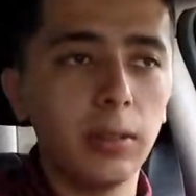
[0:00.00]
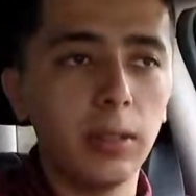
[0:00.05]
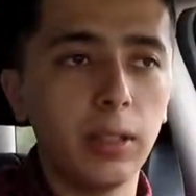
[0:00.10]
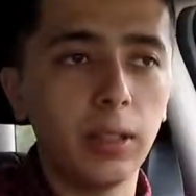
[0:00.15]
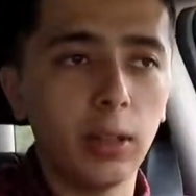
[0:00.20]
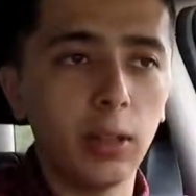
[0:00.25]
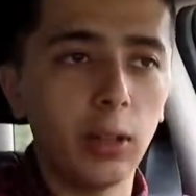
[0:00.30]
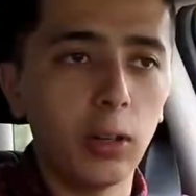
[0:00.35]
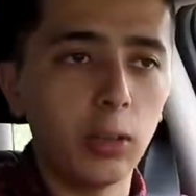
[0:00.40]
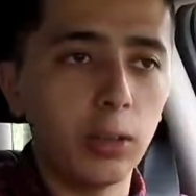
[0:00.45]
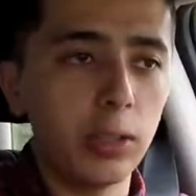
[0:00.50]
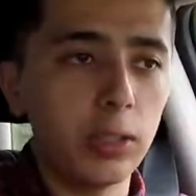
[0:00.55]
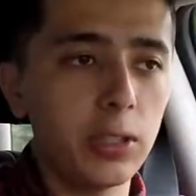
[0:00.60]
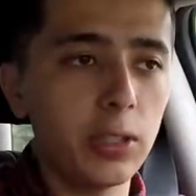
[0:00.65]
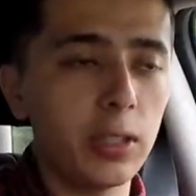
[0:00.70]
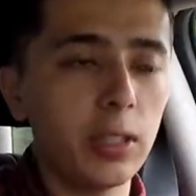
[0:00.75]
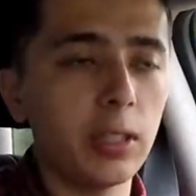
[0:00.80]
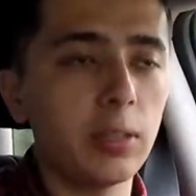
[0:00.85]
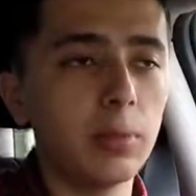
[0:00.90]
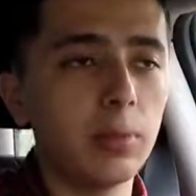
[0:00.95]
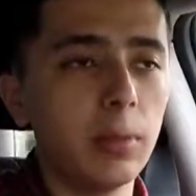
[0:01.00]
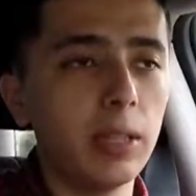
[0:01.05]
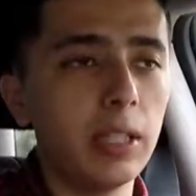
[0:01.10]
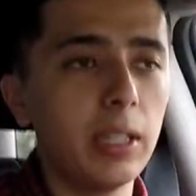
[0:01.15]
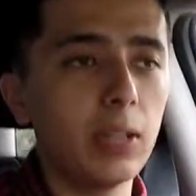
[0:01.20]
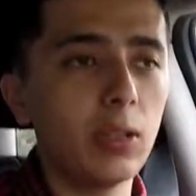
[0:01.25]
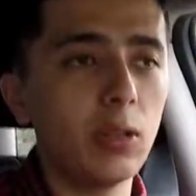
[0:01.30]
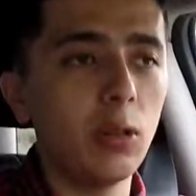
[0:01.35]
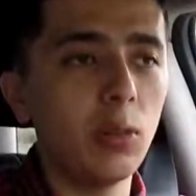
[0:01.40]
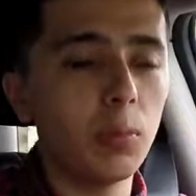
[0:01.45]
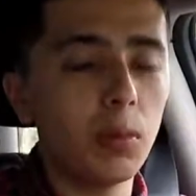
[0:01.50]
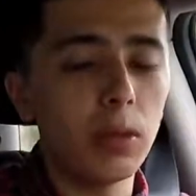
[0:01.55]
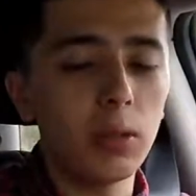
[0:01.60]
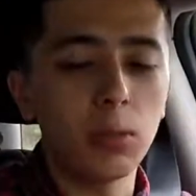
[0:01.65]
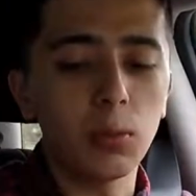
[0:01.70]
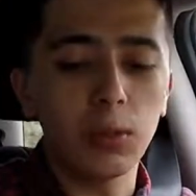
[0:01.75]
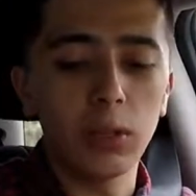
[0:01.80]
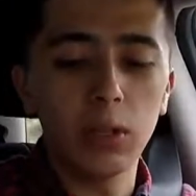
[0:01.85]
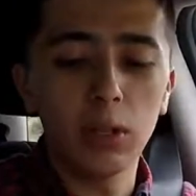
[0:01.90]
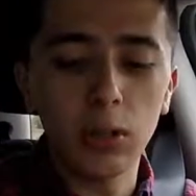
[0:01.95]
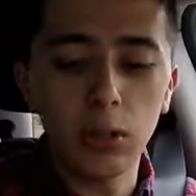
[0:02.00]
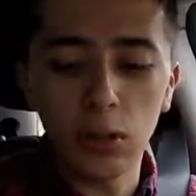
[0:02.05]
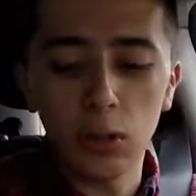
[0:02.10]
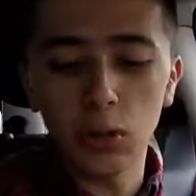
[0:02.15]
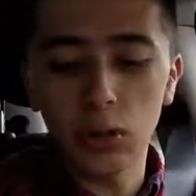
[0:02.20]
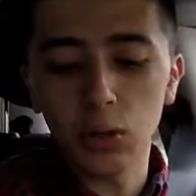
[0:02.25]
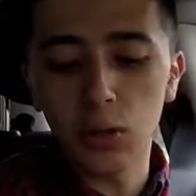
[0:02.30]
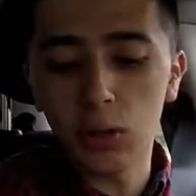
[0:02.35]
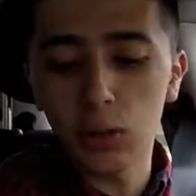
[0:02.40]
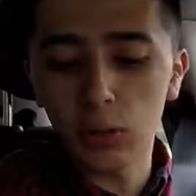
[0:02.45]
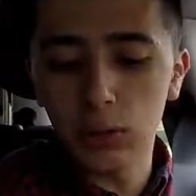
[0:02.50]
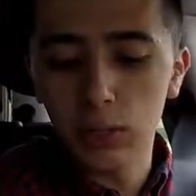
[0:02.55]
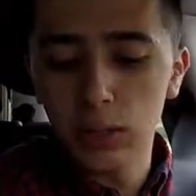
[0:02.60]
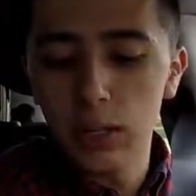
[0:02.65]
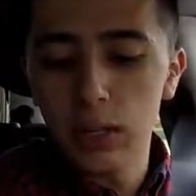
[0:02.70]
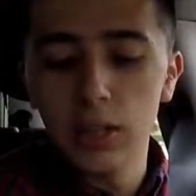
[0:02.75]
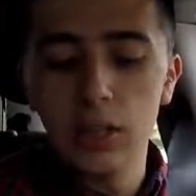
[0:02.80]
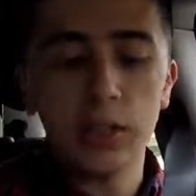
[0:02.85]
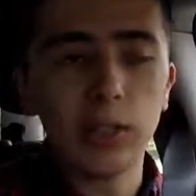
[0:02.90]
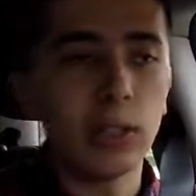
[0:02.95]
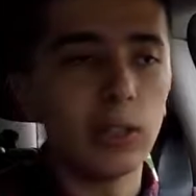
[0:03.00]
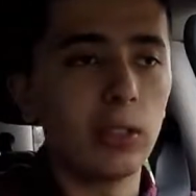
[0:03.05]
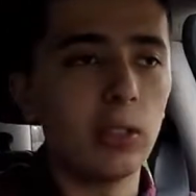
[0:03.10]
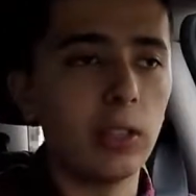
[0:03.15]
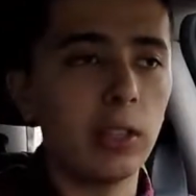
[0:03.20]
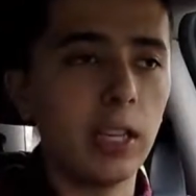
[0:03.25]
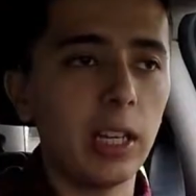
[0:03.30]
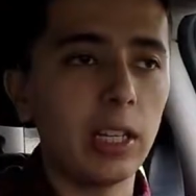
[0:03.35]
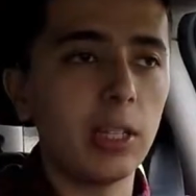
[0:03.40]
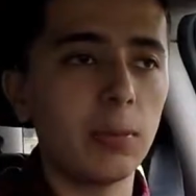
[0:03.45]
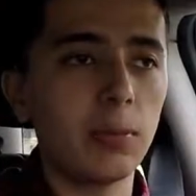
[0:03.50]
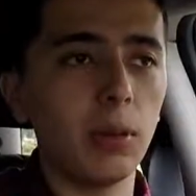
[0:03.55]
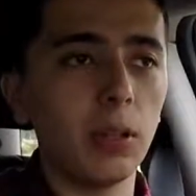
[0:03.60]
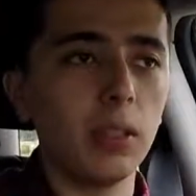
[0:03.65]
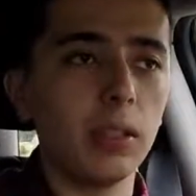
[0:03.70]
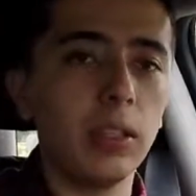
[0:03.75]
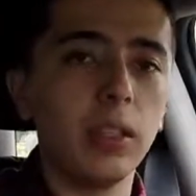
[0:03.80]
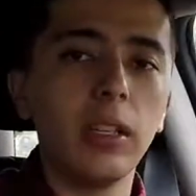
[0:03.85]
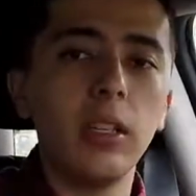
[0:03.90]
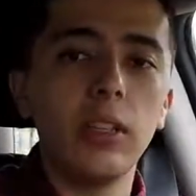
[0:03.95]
the original Mini Coopers, where you can control certain things, but